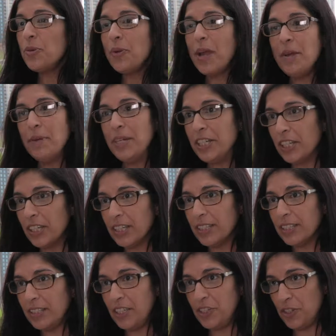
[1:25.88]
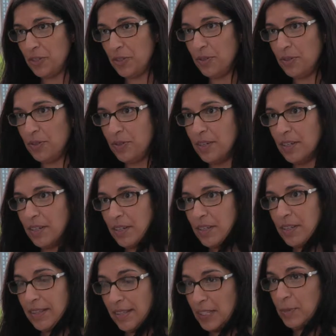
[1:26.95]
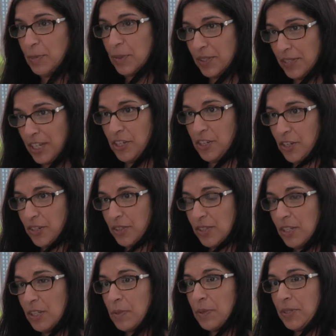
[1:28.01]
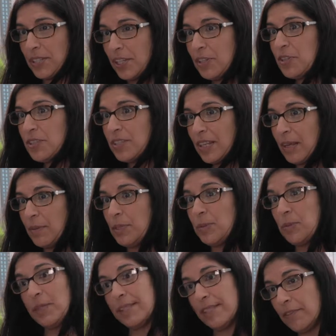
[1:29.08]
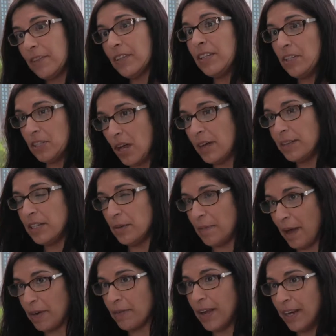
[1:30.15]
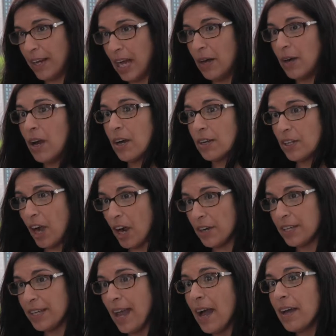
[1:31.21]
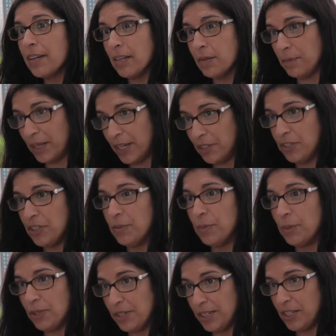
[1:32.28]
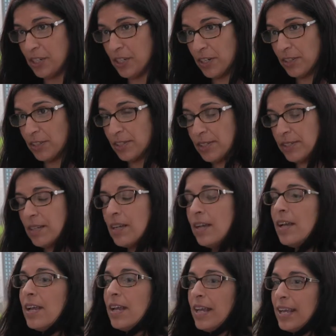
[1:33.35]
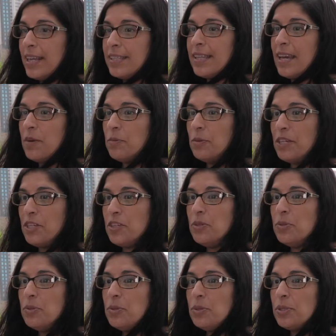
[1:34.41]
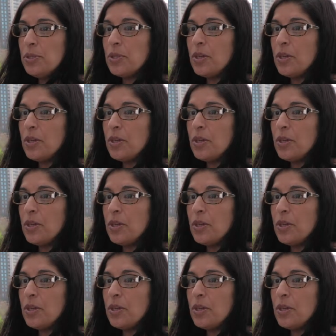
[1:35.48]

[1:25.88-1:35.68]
way we currently do these procedures, and the procedures that I'm specifically talking about right now are cardiac ablation procedures, is that we use